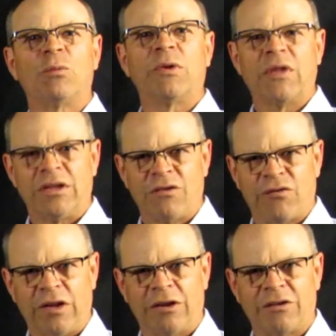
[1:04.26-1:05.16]
within the
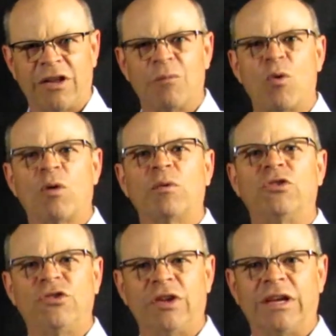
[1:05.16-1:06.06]
filler that are more
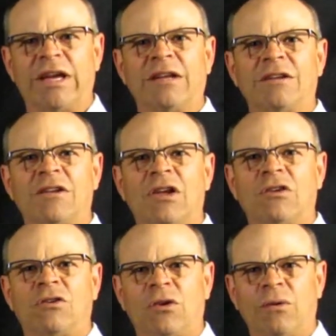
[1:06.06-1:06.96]
resilient
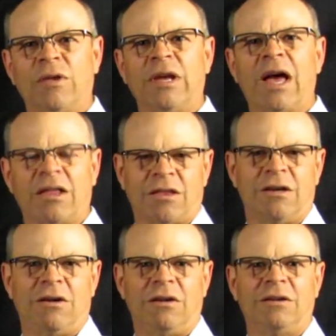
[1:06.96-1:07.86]
to the
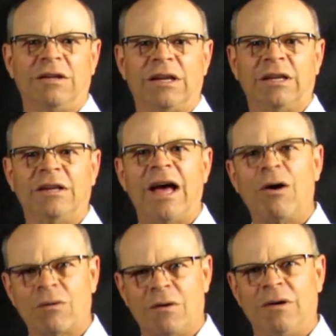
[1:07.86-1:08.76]
ethanol and
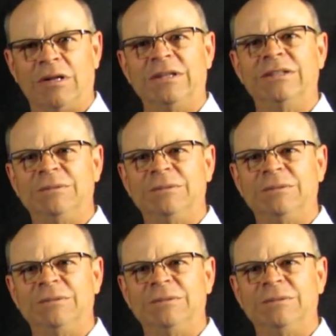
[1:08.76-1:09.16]
alcohol.